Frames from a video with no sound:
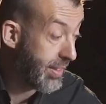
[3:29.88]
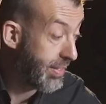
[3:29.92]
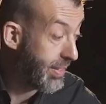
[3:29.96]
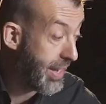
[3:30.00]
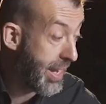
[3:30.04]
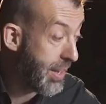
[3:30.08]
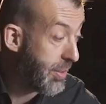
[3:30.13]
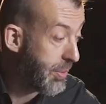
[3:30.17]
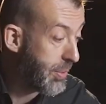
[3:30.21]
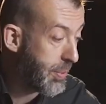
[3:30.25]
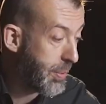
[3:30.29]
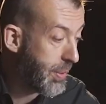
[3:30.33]
the
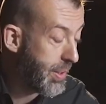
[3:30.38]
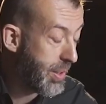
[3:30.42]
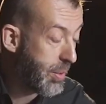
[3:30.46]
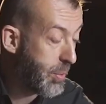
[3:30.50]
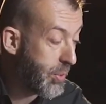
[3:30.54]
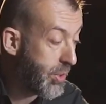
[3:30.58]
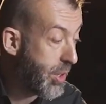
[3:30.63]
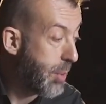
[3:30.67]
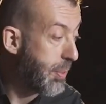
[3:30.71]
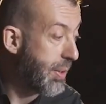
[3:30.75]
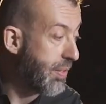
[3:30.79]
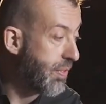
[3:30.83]
sound
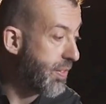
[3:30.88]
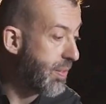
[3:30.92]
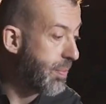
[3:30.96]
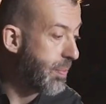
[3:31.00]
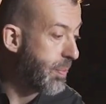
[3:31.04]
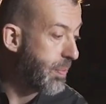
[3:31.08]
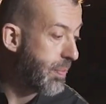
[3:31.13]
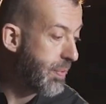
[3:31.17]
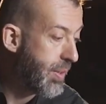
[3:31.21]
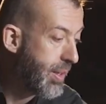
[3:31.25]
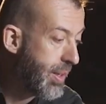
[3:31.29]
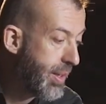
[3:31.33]
was coming from
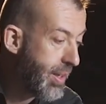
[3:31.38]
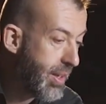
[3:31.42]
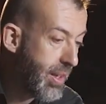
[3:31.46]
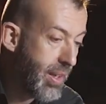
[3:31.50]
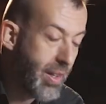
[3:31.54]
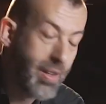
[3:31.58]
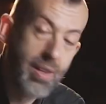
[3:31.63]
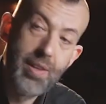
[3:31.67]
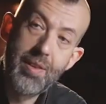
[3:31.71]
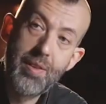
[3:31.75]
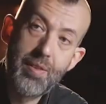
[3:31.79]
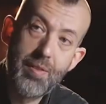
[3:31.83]

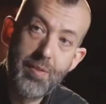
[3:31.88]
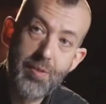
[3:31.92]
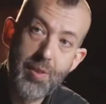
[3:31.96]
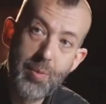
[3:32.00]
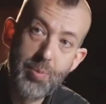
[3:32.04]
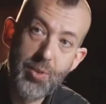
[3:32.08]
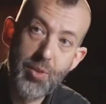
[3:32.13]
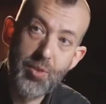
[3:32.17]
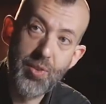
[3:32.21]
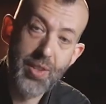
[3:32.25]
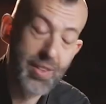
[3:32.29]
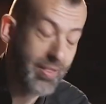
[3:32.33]

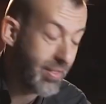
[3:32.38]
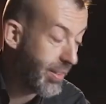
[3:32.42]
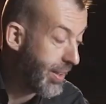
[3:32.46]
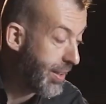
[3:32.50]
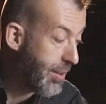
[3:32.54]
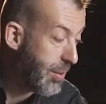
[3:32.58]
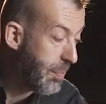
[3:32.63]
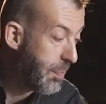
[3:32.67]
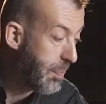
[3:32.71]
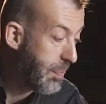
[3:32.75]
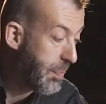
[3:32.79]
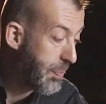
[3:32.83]
just this
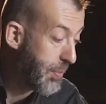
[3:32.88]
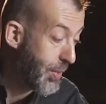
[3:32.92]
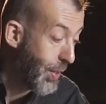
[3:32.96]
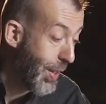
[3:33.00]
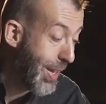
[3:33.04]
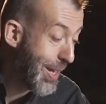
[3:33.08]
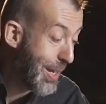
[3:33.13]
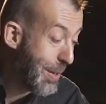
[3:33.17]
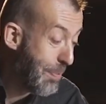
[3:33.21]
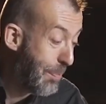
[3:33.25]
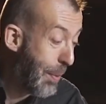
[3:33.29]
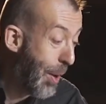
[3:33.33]
little
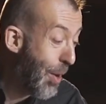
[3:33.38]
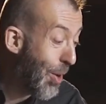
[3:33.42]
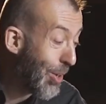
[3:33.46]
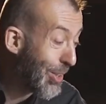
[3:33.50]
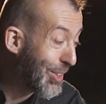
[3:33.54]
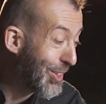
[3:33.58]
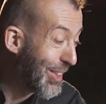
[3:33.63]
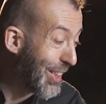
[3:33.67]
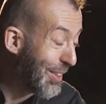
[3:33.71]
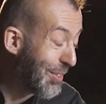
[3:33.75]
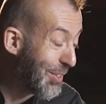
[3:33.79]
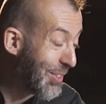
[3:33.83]
tiny
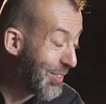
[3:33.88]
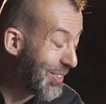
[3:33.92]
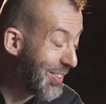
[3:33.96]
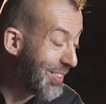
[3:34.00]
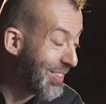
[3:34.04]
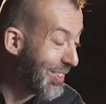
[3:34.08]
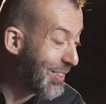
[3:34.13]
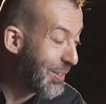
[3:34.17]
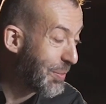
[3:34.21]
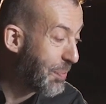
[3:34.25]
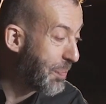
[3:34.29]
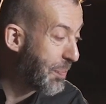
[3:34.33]
box. It was
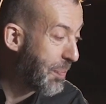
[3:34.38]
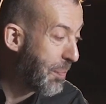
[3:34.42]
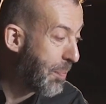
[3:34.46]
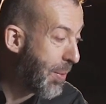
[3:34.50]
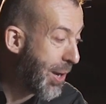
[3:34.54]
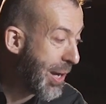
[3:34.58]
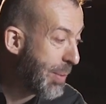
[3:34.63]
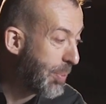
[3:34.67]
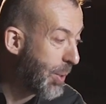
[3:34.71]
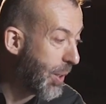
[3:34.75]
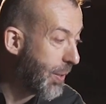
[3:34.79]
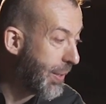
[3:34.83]
just
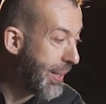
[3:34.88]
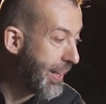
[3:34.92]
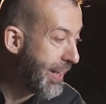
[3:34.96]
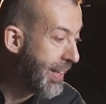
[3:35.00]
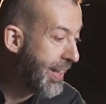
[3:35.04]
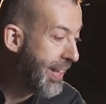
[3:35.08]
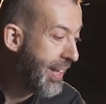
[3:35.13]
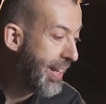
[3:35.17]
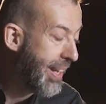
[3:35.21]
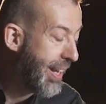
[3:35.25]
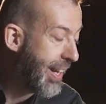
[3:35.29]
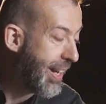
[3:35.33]
mind-blowing,
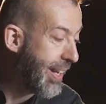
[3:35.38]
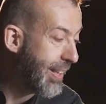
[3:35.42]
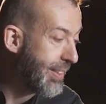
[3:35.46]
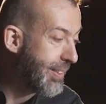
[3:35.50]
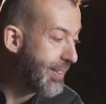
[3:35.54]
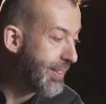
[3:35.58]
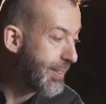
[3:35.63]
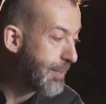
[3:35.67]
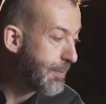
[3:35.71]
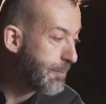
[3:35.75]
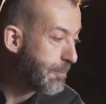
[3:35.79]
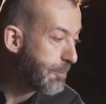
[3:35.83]

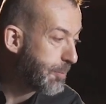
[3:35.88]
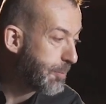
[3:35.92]
and